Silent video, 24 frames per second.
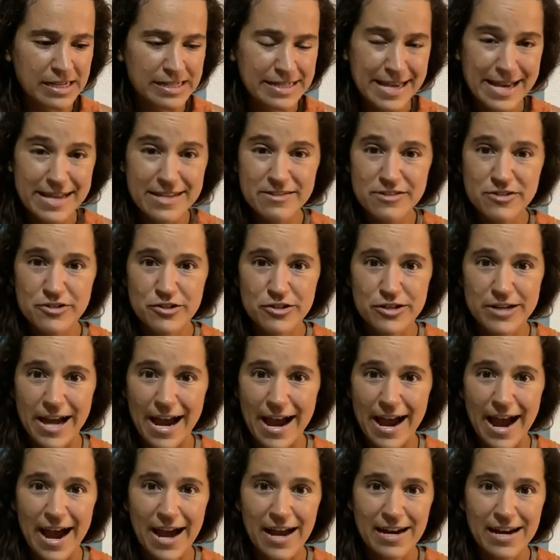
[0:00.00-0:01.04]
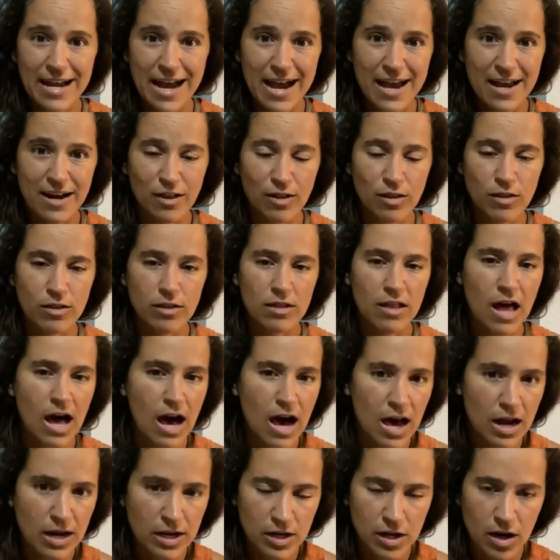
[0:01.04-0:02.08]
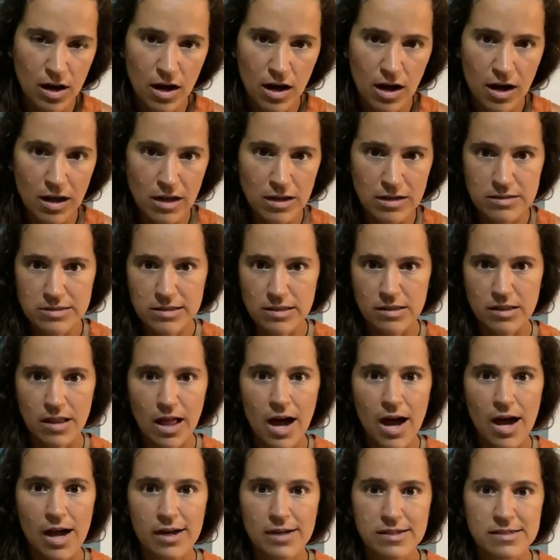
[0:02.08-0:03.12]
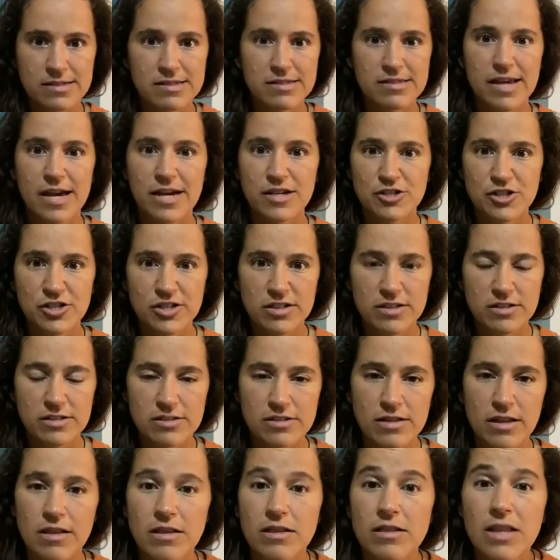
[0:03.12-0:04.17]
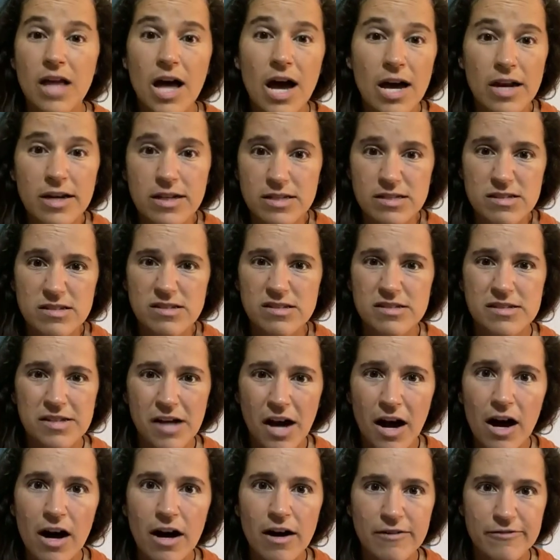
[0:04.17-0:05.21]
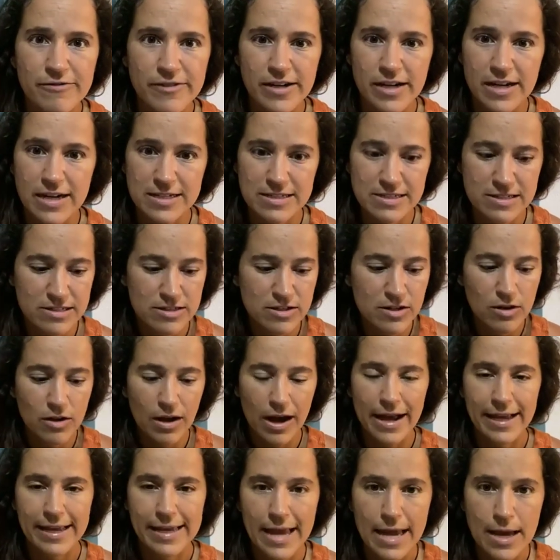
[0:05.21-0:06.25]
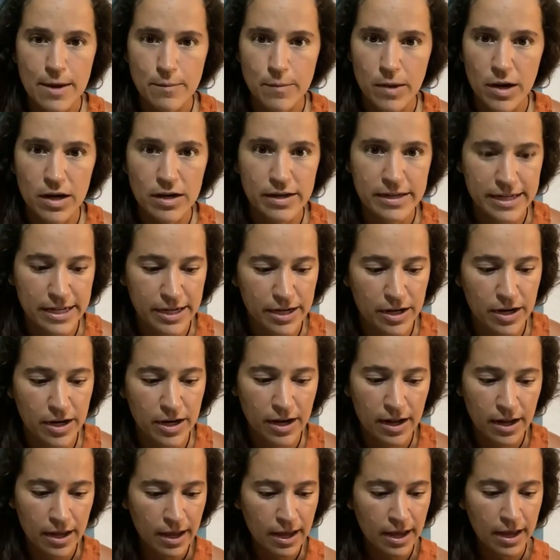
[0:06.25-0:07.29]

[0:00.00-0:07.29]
yesterday. I'd had a lot of calls, a lot of sessions, a lot of stuff, and I still I came on here